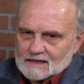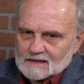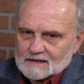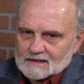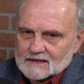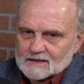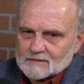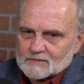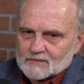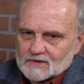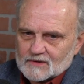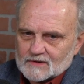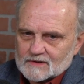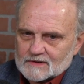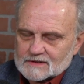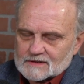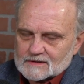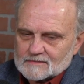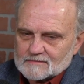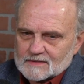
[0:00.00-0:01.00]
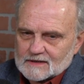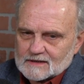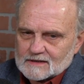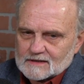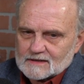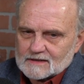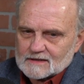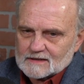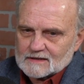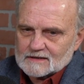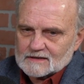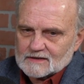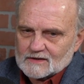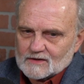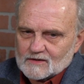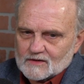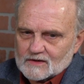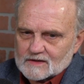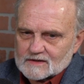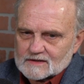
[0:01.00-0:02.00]
liberalism and, you
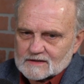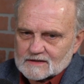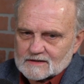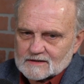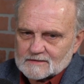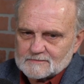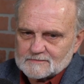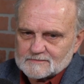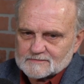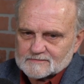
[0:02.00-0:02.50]
know, is a